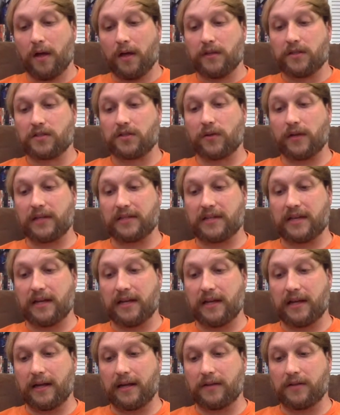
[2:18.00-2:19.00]
so let's
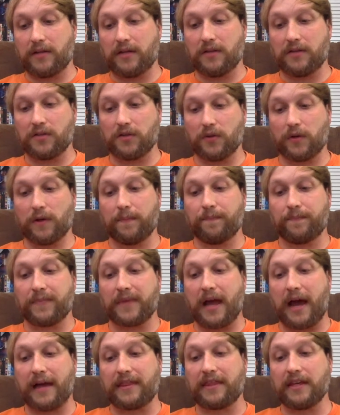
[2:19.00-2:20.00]
get in into it.
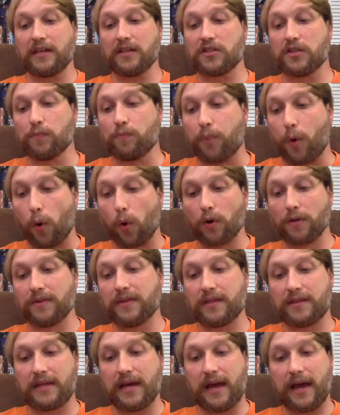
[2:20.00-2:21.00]
I think it's important
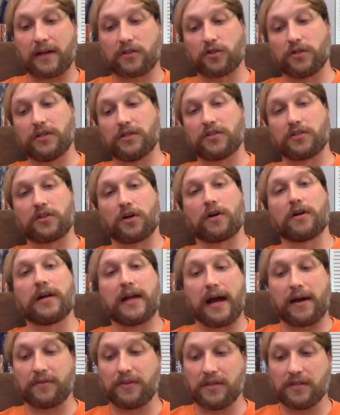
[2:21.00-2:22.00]
that they actually started
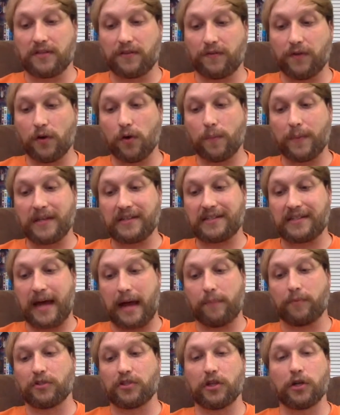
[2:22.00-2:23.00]
out this film
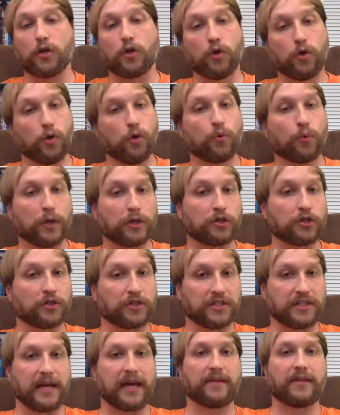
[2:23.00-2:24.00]
establishing who Richard
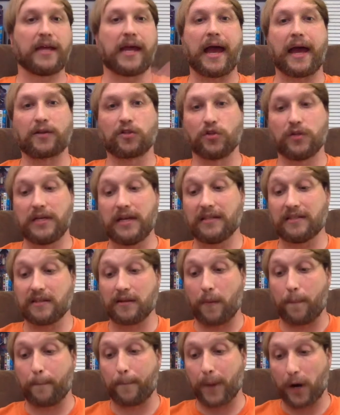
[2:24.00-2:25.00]
Stanley actually is
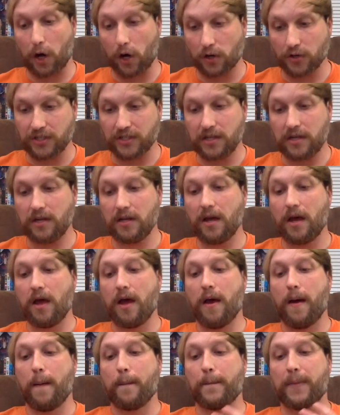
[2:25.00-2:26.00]
as a person,
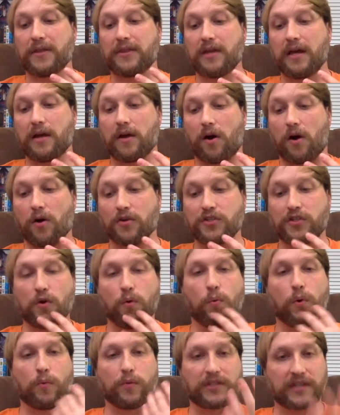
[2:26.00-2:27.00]
but then also
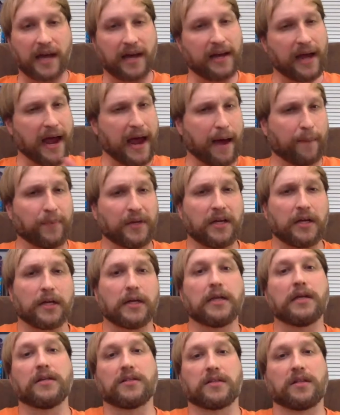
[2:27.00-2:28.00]
what was kind of happening
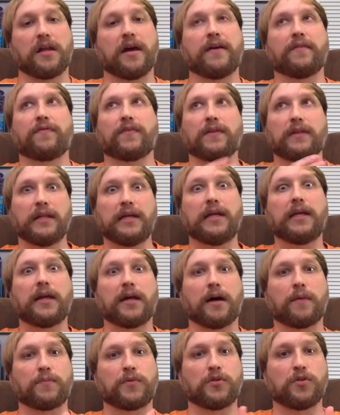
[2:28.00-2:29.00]
in his life
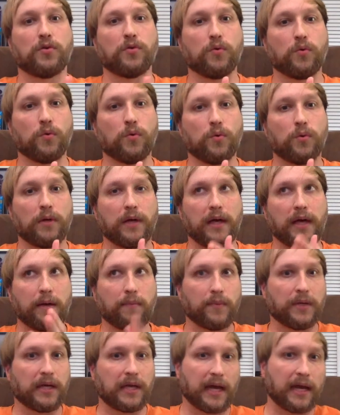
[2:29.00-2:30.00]
leading up to
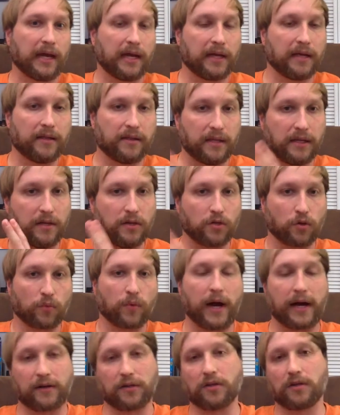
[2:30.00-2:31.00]
him getting the
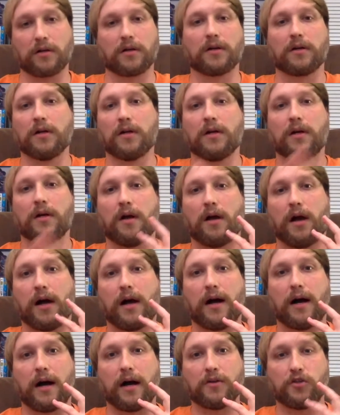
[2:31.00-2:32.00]
director
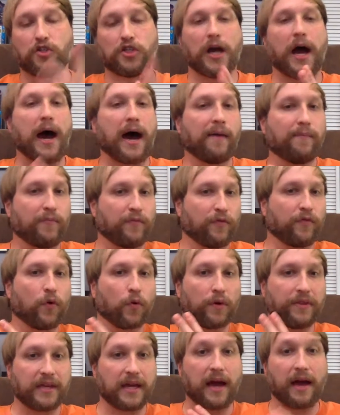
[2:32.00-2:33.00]
uh, job
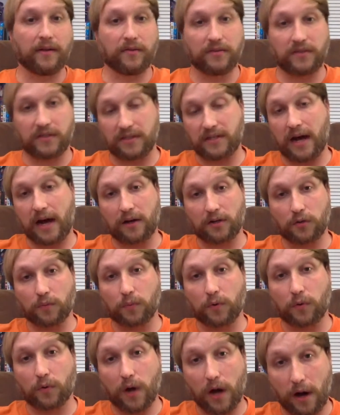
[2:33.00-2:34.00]
for The Island of Dr.
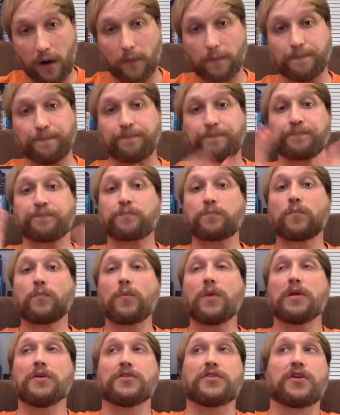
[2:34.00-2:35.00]
Moreau.
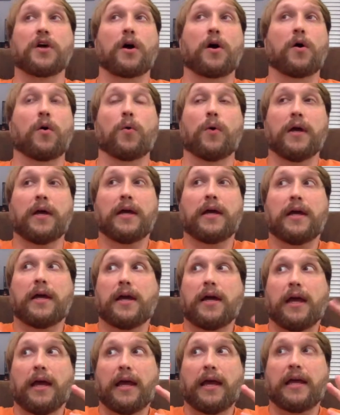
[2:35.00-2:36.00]
So
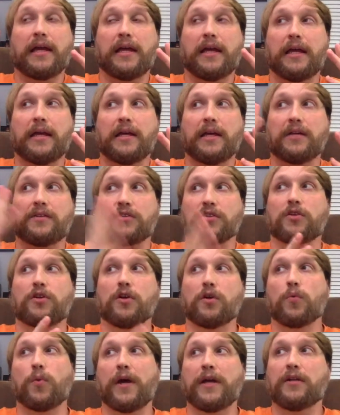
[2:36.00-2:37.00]
it, it, it's a
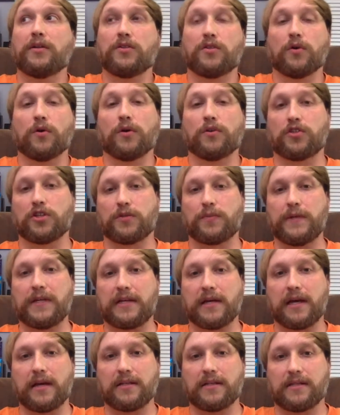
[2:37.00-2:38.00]
good way to do it just
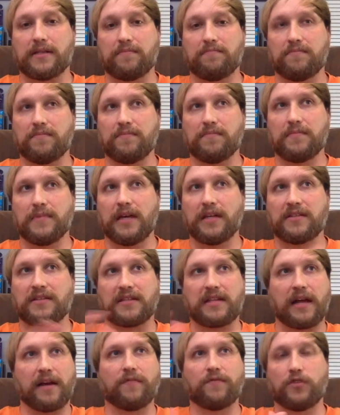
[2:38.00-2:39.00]
because
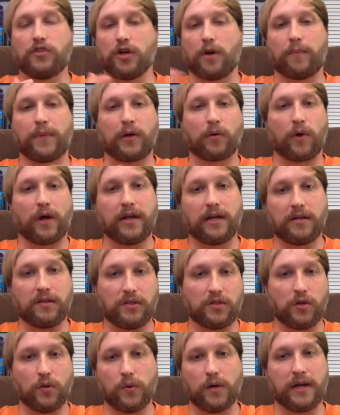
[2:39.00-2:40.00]
instead of jumping right
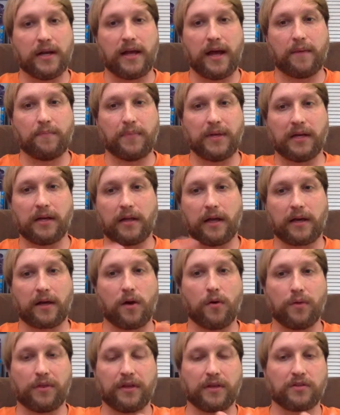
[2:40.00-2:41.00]
into it and being like,
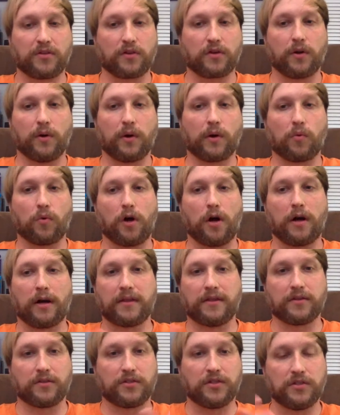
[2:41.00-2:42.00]
oh, things are going wrong,
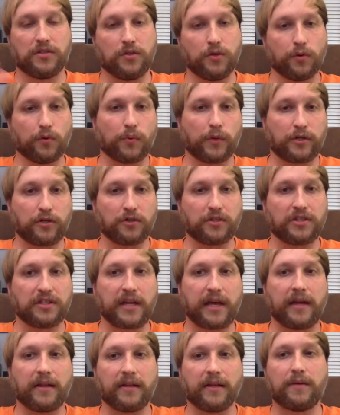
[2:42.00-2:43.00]
and there's this dude, Richard
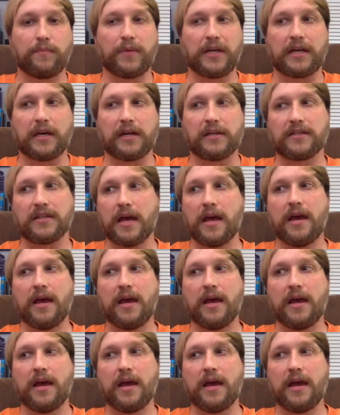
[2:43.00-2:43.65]
Stanley, because